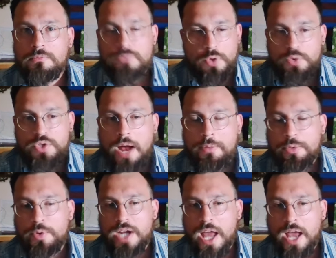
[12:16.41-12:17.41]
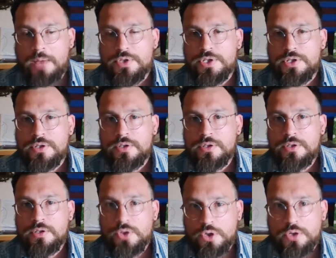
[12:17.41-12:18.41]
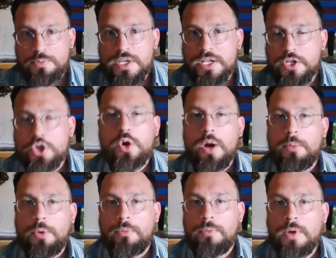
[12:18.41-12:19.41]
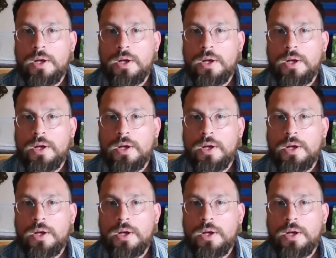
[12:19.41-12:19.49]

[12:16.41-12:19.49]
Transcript: those top three names could be in trouble.